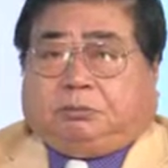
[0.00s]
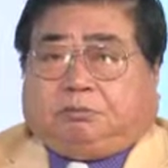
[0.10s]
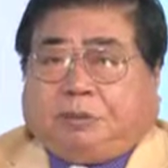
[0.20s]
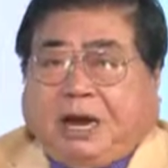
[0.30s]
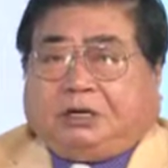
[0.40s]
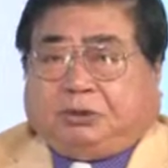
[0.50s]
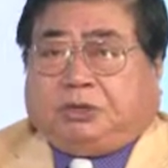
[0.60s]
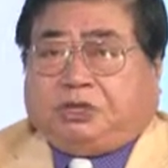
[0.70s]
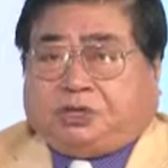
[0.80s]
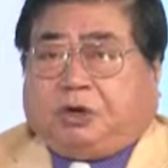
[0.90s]
back to
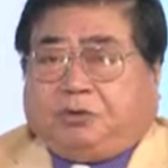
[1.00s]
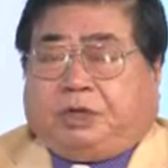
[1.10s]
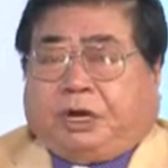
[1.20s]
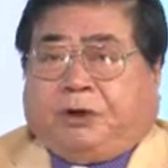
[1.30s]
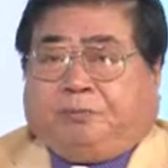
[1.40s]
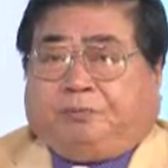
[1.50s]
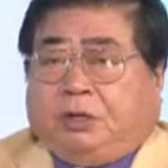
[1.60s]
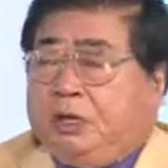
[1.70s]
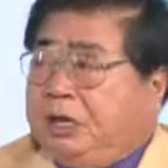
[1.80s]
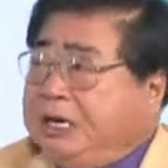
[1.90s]
the show though.
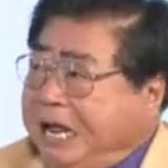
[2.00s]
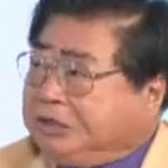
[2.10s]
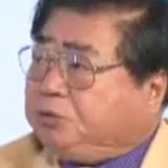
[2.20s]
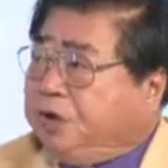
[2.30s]
A last